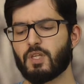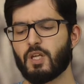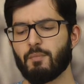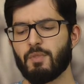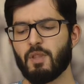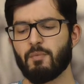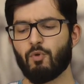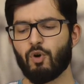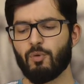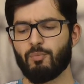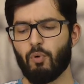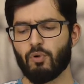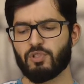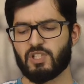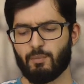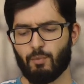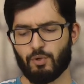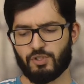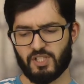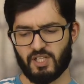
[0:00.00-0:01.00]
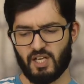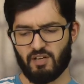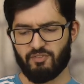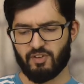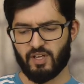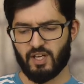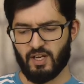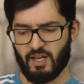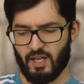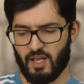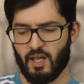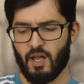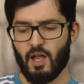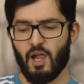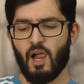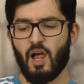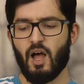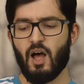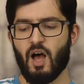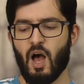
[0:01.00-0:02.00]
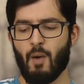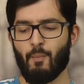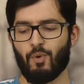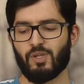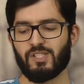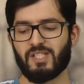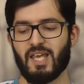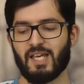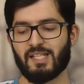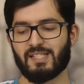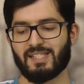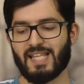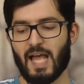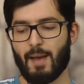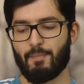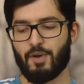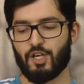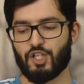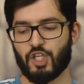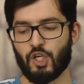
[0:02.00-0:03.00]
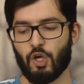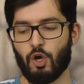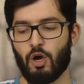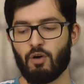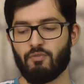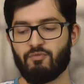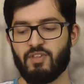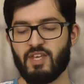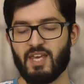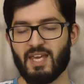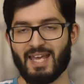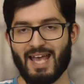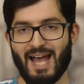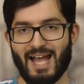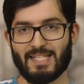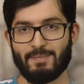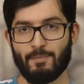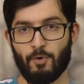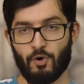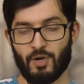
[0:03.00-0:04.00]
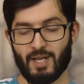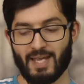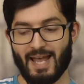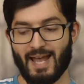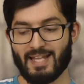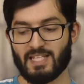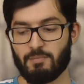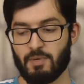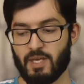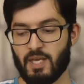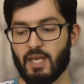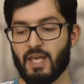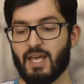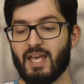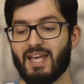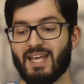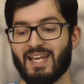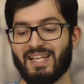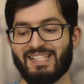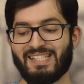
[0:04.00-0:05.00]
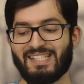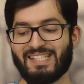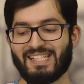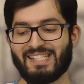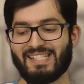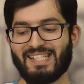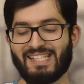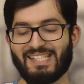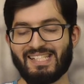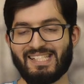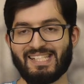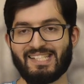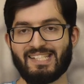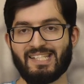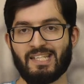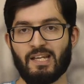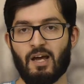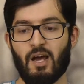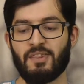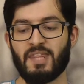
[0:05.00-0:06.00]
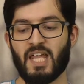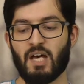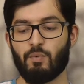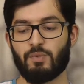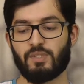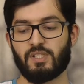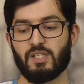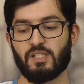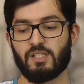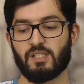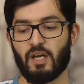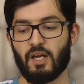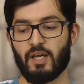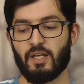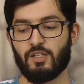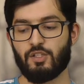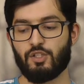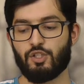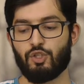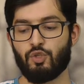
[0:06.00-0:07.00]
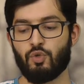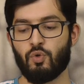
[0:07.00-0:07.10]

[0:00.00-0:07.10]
And then more importantly, more significantly, was the establishing of the academy, or an academy, in 1669 that was designed